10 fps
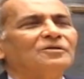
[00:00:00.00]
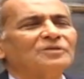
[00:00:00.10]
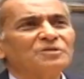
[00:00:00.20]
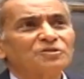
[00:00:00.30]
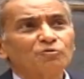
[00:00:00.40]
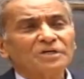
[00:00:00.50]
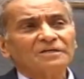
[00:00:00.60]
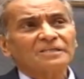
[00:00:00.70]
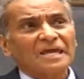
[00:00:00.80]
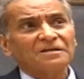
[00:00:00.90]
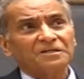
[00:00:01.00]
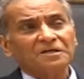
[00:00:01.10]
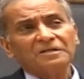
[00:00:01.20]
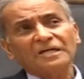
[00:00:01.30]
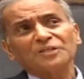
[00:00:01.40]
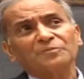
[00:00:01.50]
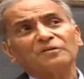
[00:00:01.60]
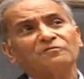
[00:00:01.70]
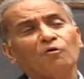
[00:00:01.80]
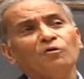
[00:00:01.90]
So I'm just looking at the endearing
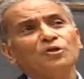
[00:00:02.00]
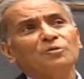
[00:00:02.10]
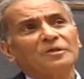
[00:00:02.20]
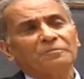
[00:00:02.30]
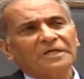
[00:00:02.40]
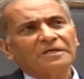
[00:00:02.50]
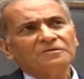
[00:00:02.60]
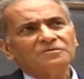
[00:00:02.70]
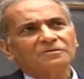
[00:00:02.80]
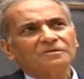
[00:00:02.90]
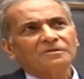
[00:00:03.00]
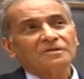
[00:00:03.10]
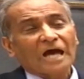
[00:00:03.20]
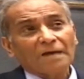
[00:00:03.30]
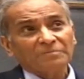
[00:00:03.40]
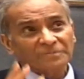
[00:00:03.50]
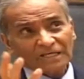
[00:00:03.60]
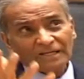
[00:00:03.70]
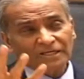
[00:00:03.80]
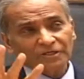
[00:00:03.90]
aspect of all human beings. I'm
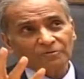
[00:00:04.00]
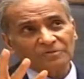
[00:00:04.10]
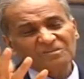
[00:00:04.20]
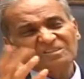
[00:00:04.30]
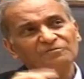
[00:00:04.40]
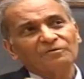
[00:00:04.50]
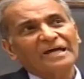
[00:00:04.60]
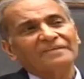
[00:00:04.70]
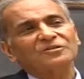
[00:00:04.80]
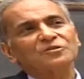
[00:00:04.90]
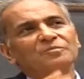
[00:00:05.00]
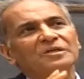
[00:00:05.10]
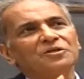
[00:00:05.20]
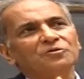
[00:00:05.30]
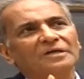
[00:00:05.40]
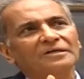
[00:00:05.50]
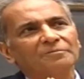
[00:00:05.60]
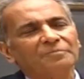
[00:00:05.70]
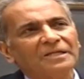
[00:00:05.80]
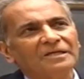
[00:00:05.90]
telling you, this is, if you like, the spiritual
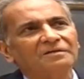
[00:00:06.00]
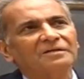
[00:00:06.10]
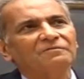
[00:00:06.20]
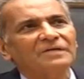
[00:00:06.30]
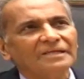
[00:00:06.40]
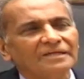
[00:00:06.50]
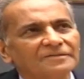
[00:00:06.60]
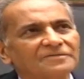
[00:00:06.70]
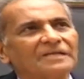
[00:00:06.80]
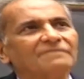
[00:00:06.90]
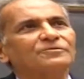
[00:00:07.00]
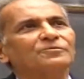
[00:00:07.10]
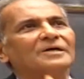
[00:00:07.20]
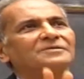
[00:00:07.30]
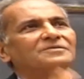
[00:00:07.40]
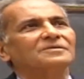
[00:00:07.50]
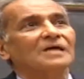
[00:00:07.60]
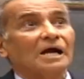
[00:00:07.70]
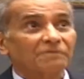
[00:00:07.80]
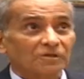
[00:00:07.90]
underpinning revealing itself to us,
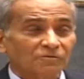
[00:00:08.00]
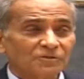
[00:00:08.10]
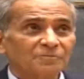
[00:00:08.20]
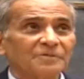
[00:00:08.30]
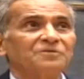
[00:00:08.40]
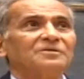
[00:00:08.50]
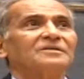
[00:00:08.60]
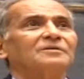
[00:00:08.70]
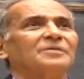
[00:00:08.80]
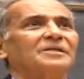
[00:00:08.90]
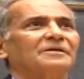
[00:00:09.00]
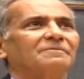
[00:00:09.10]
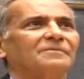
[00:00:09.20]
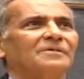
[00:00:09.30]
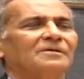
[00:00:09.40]
our own spiritual underpinning.